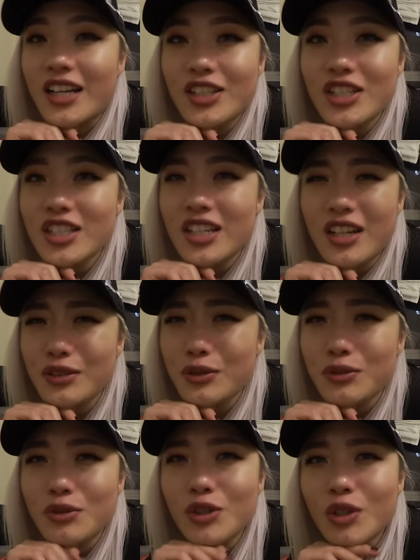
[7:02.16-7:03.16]
I just can't
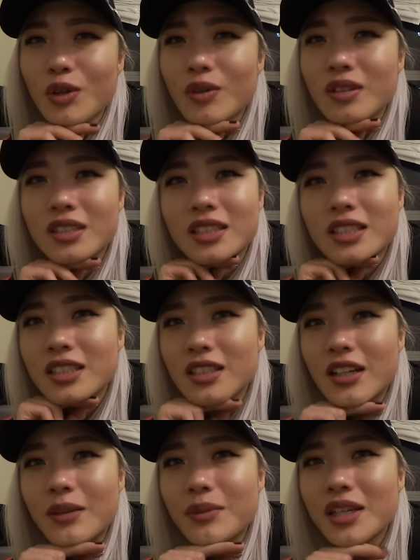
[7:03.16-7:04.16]
control it.
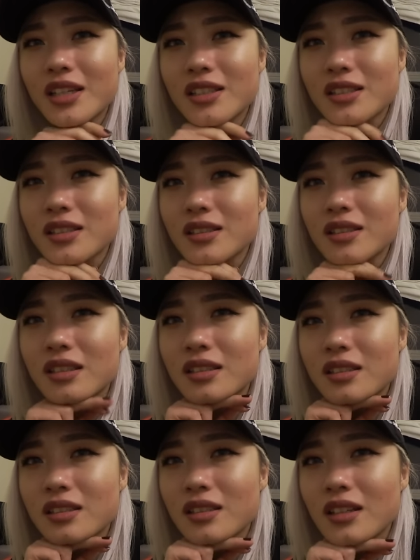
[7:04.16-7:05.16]
I mean,
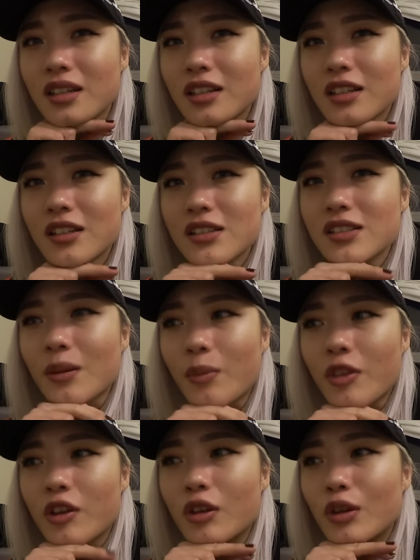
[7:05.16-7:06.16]
it's
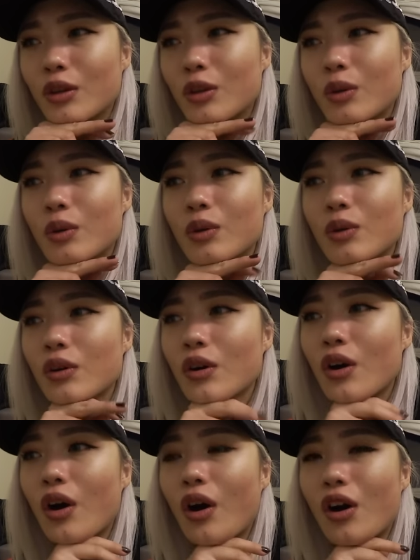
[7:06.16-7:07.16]
something you
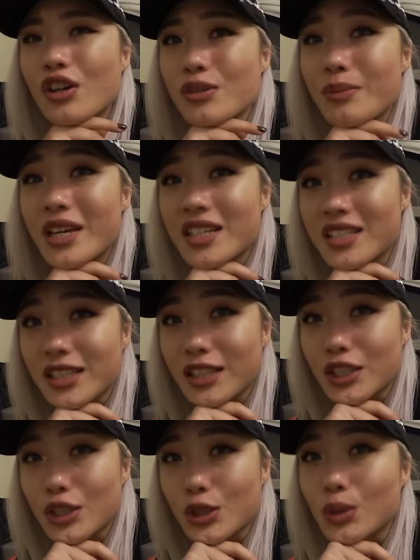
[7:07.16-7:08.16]

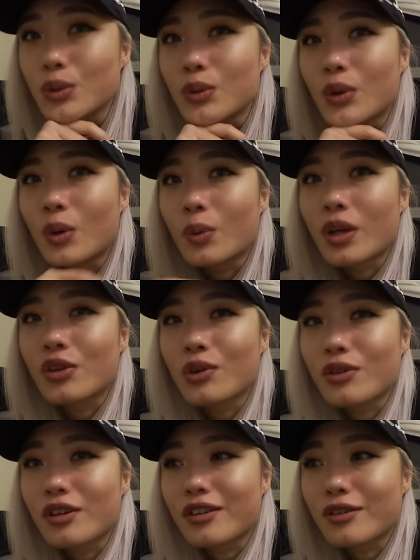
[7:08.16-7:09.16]
automatically do when
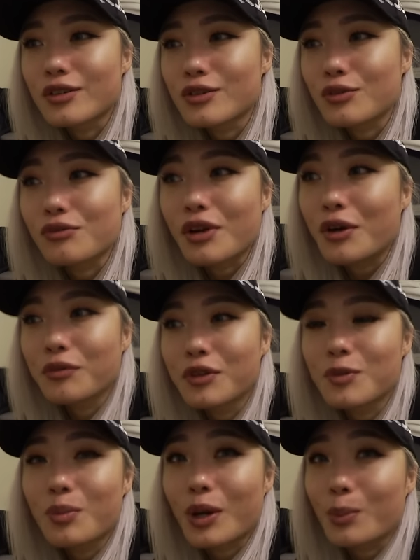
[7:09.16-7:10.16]
you are
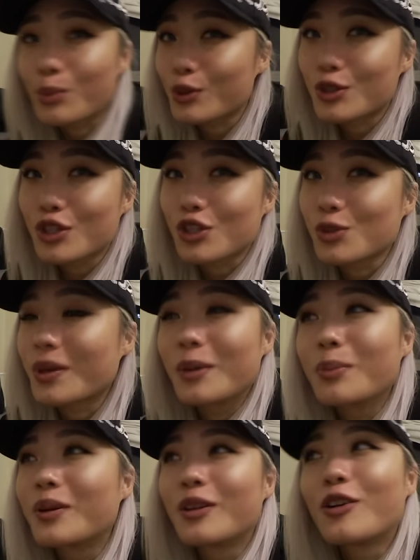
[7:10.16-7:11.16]
surrounded by British
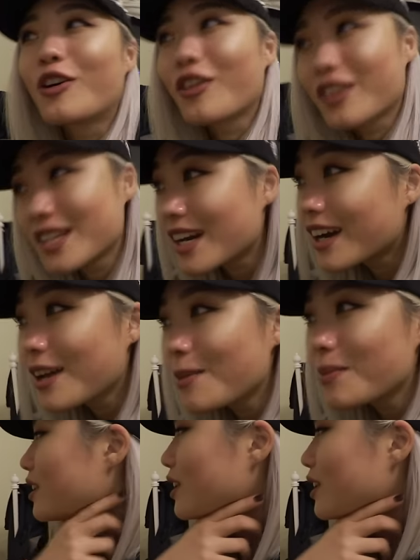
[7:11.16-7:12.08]
people all the time.